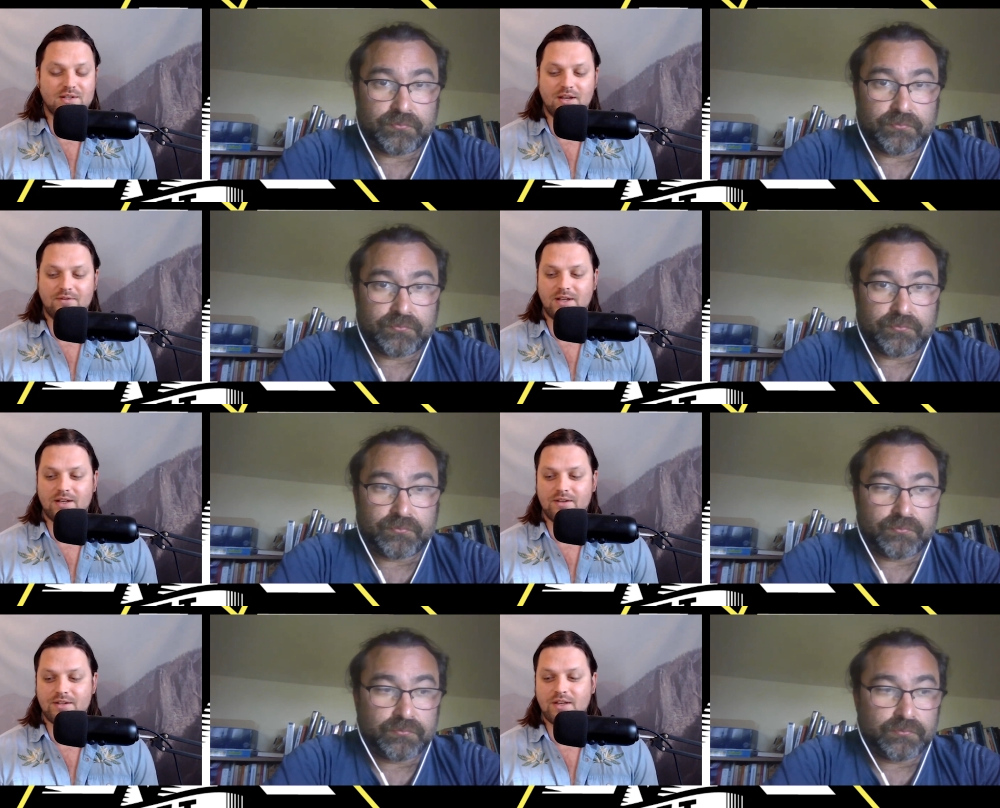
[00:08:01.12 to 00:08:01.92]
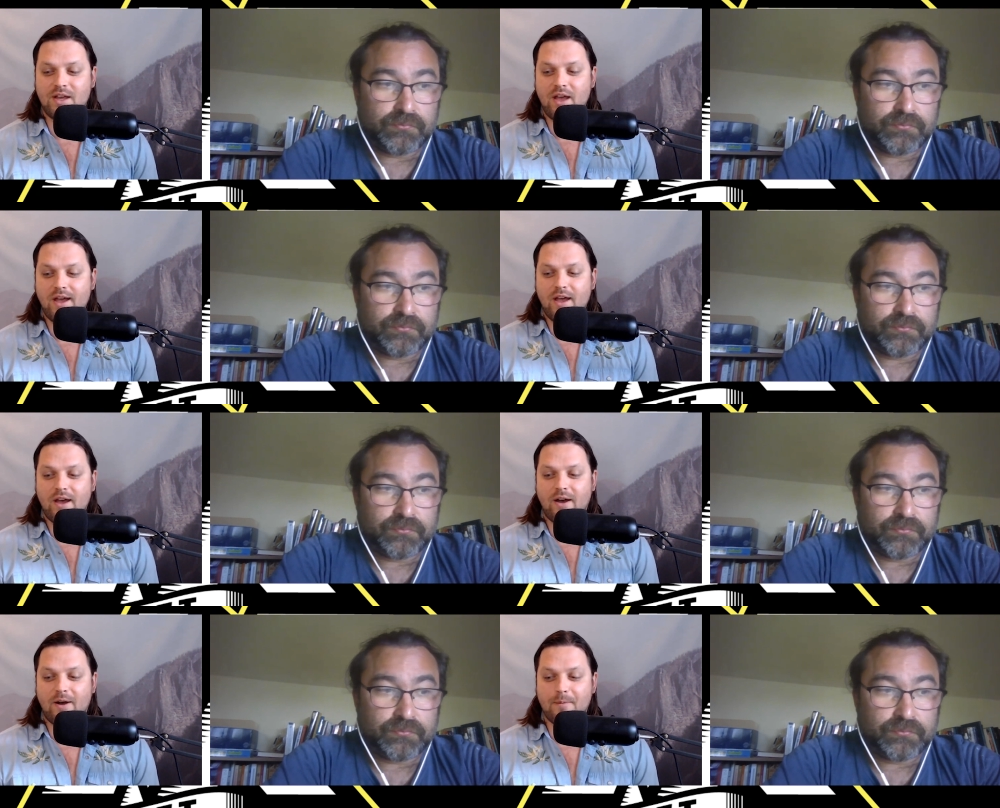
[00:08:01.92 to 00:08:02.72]
Speaker 1: U.S. left at least.
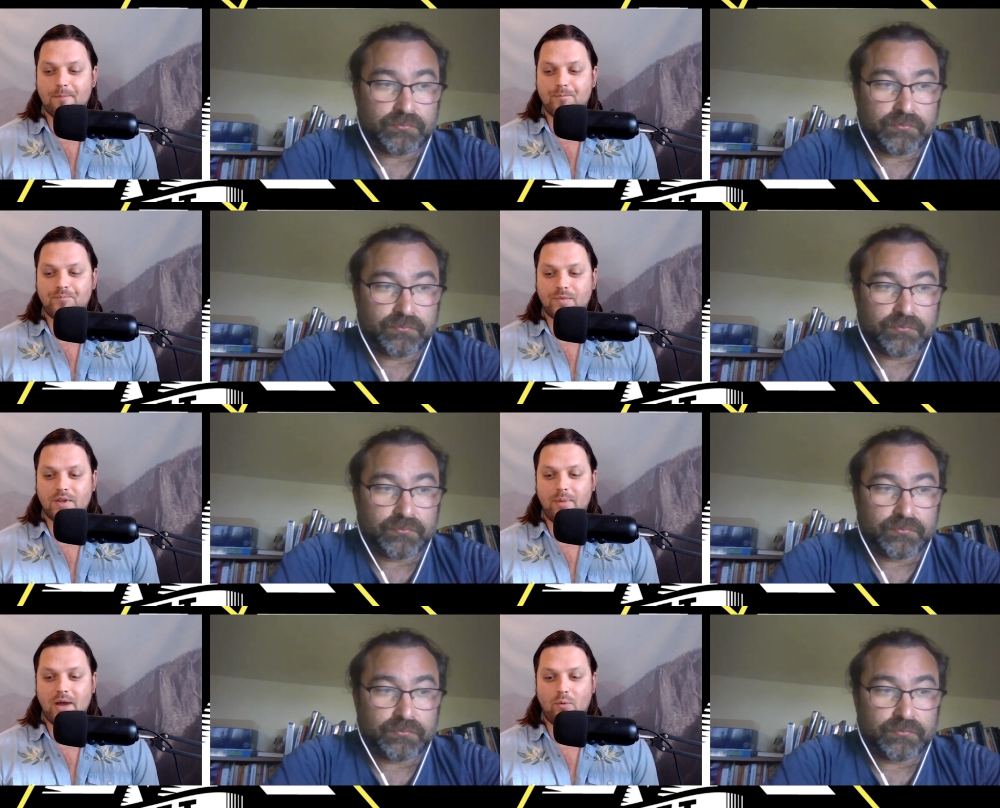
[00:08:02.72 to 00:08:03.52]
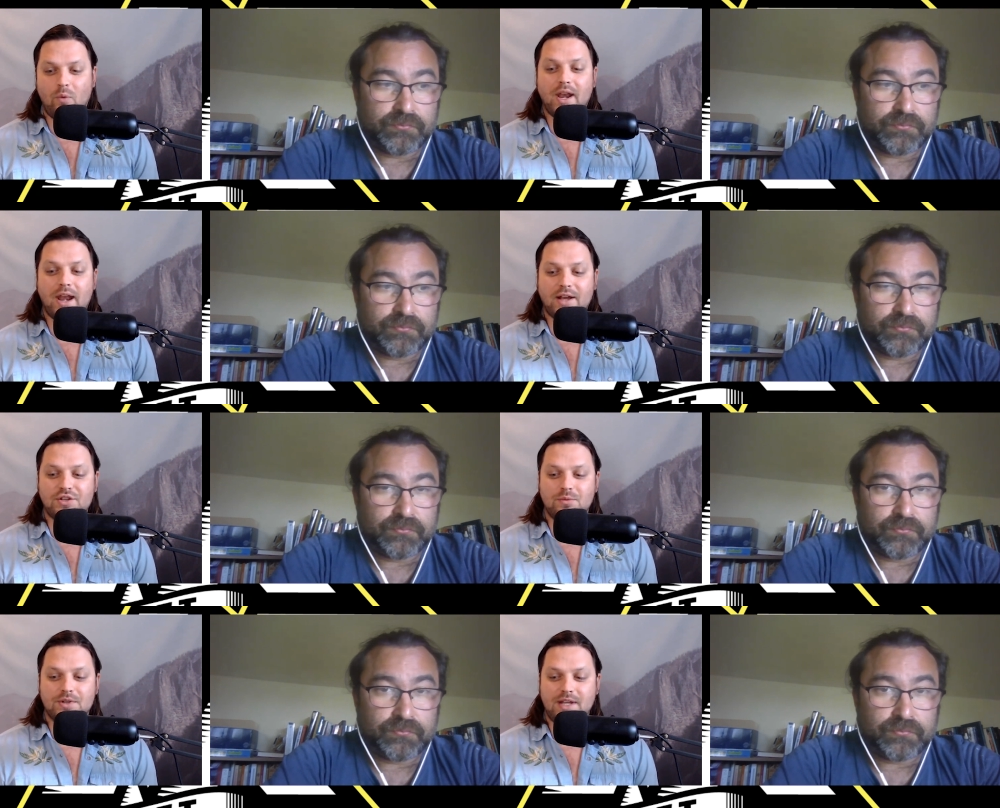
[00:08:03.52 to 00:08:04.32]
Um, about what it
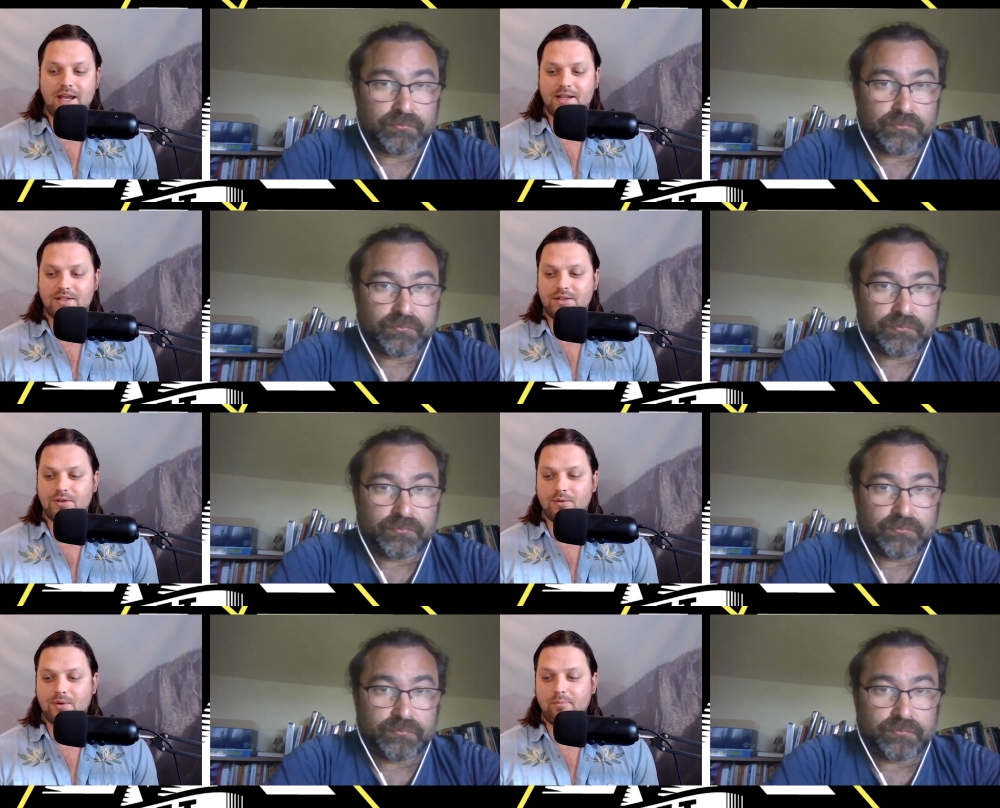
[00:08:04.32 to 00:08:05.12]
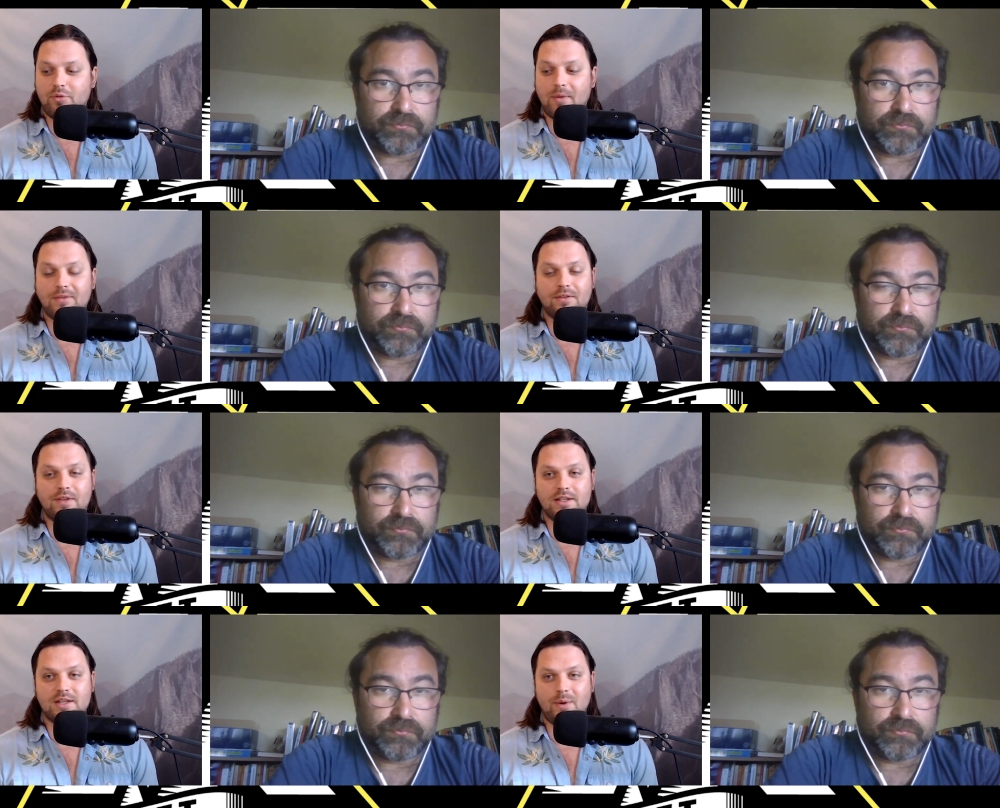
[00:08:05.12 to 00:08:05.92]
actually would take to implement the
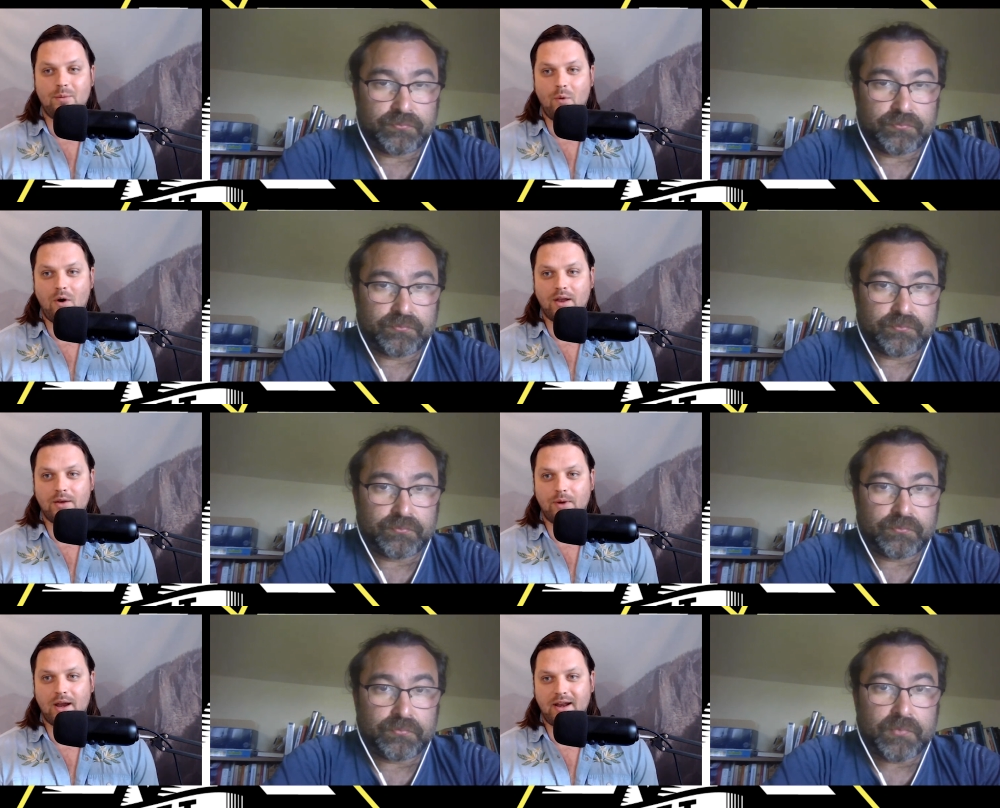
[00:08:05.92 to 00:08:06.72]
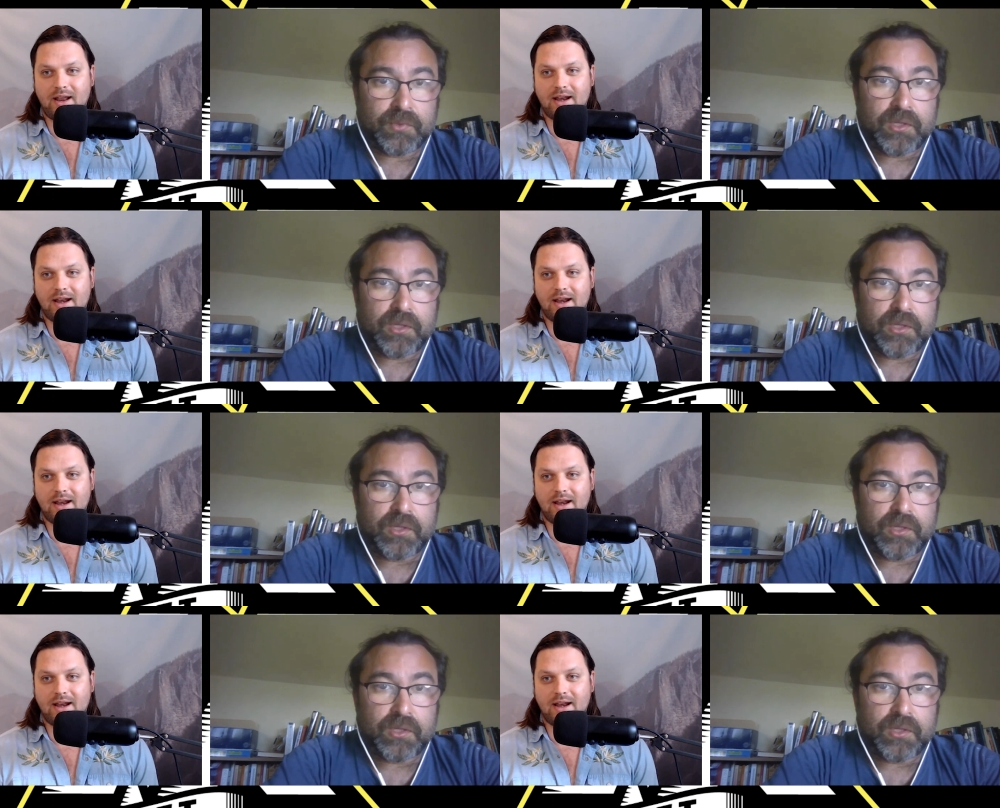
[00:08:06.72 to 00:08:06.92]
things that we want, right?